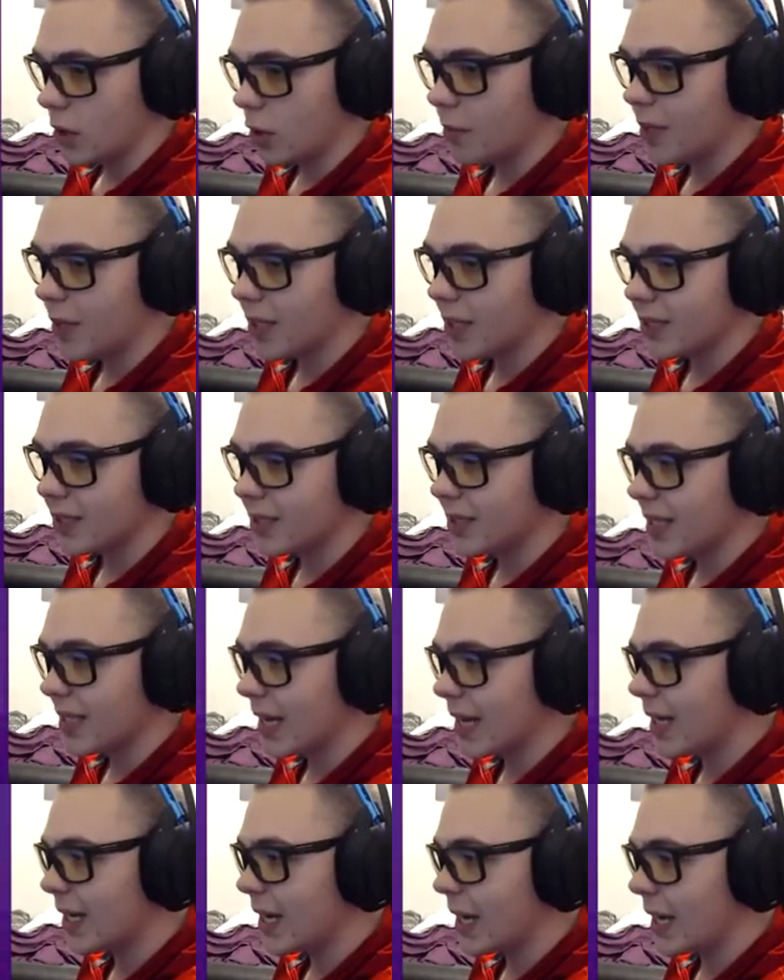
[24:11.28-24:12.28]
So it's going to be a
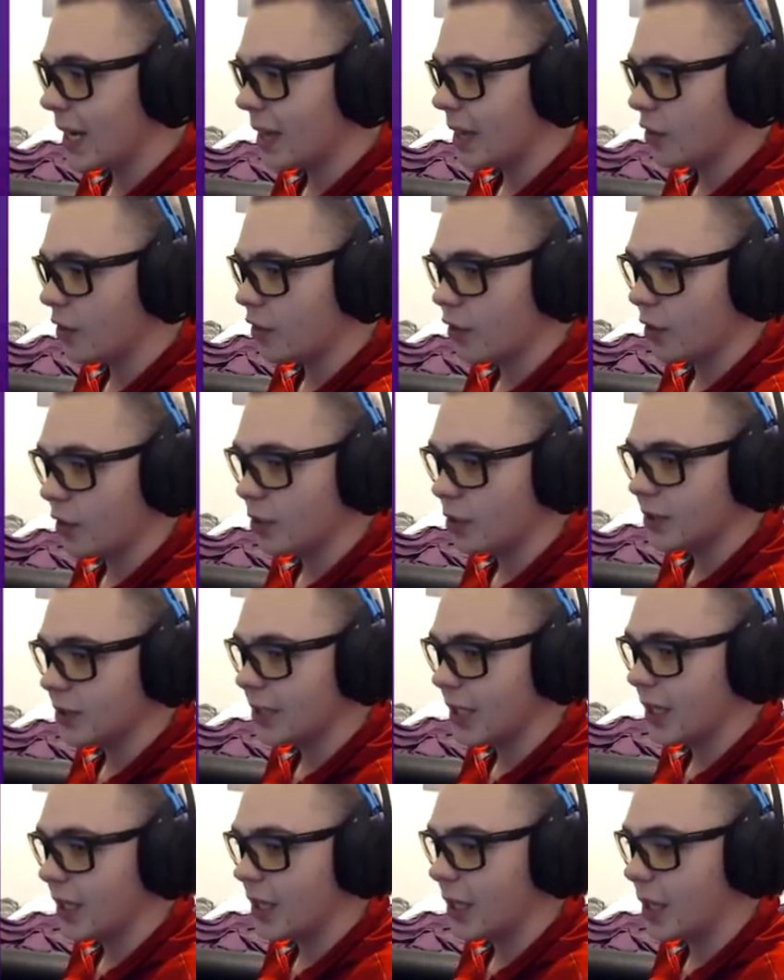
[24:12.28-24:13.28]
2nd and
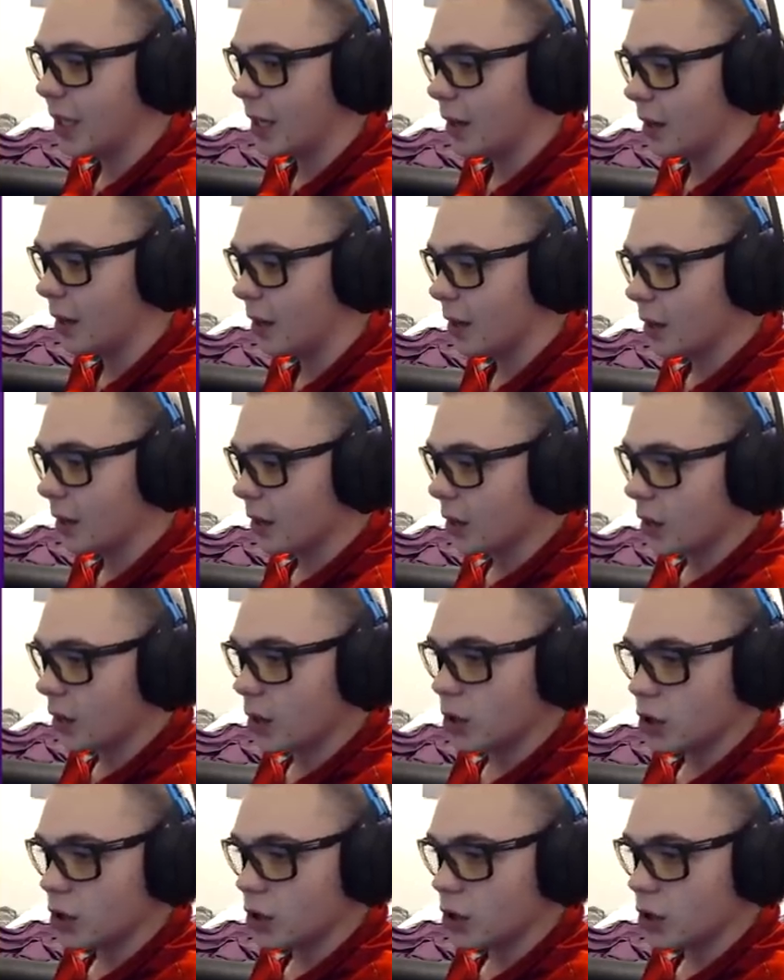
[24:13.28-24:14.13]
13 here.